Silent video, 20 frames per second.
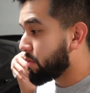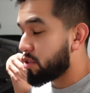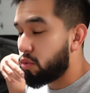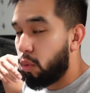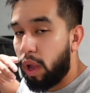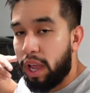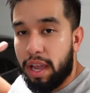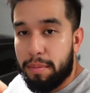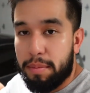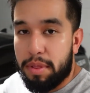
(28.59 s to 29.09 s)
Just
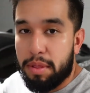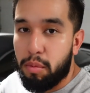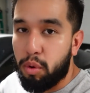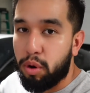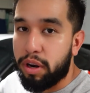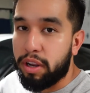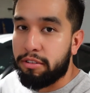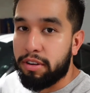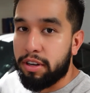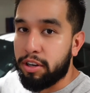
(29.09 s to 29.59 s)
wake up in the
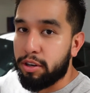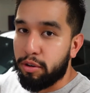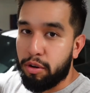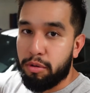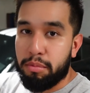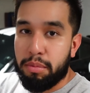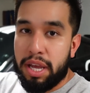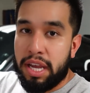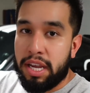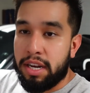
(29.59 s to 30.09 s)
morning in your
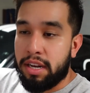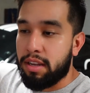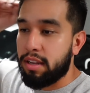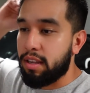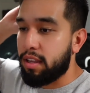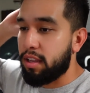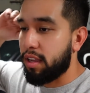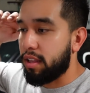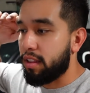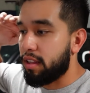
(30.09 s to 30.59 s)
own
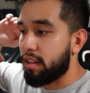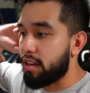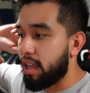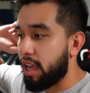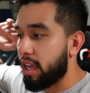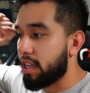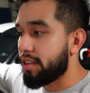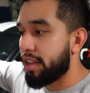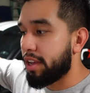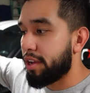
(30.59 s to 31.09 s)
bed and then
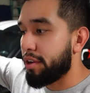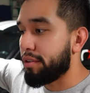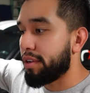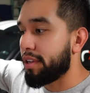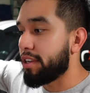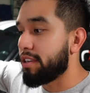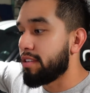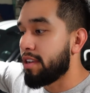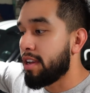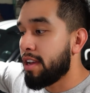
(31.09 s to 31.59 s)
head down
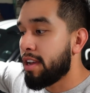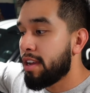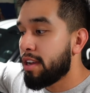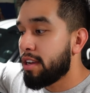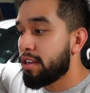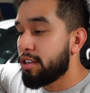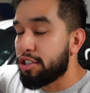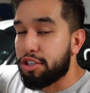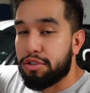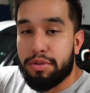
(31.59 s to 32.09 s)
and
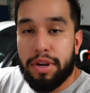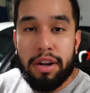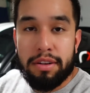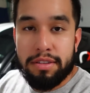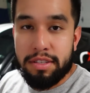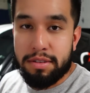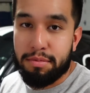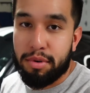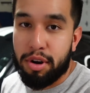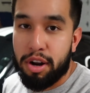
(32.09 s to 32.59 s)
shred on
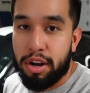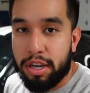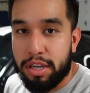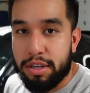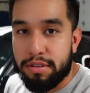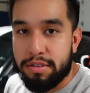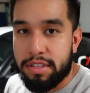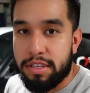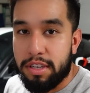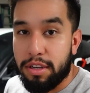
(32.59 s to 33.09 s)
some
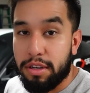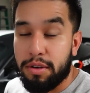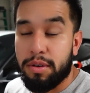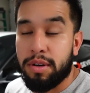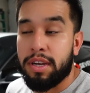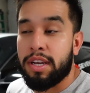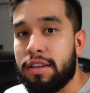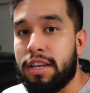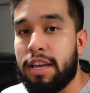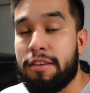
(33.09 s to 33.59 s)
Broncos. So
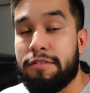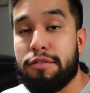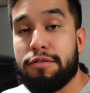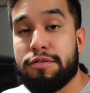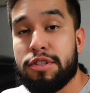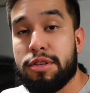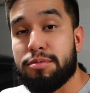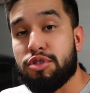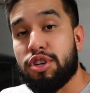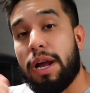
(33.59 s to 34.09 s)
if you
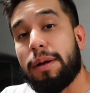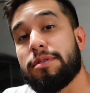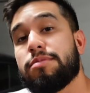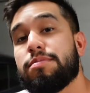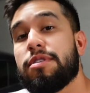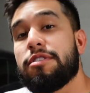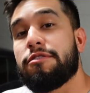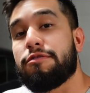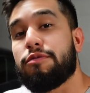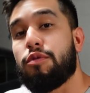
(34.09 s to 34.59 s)
subscribe to
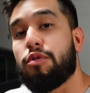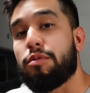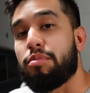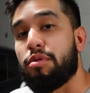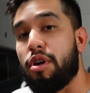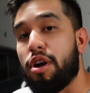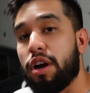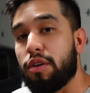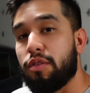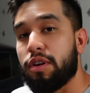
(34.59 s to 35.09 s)
me for
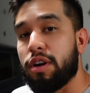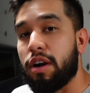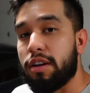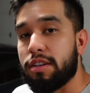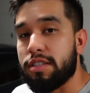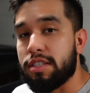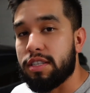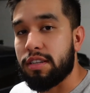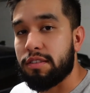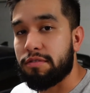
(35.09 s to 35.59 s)
Bronco
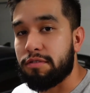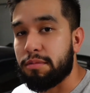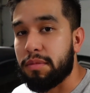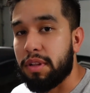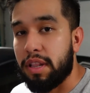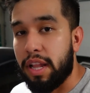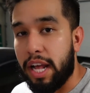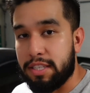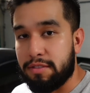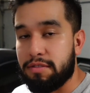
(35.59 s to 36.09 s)
content from the
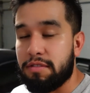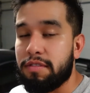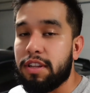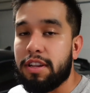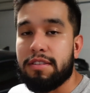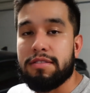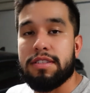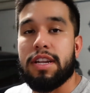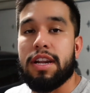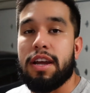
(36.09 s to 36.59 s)
last few
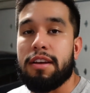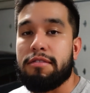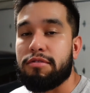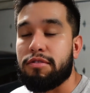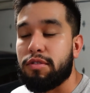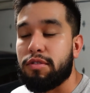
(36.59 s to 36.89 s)
videos that I've